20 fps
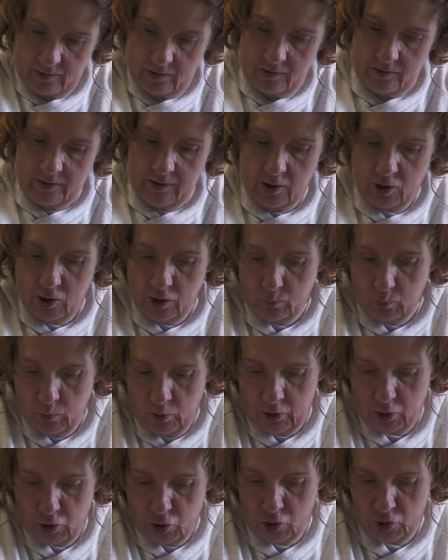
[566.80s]
And you're going to
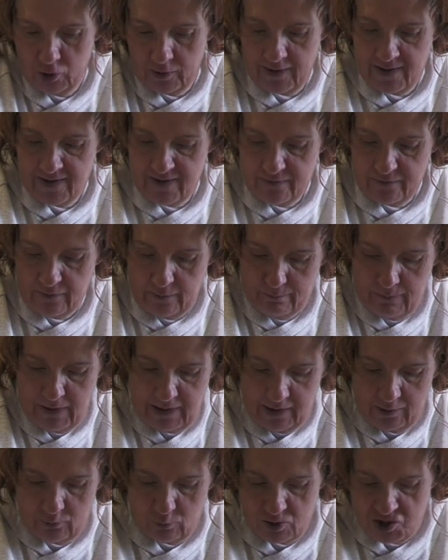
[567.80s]
want to cook this for a
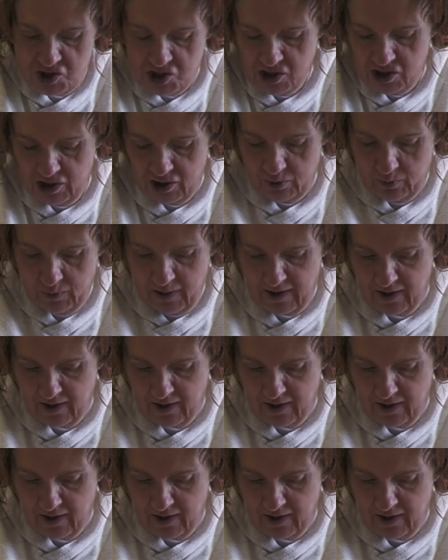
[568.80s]
minute or two.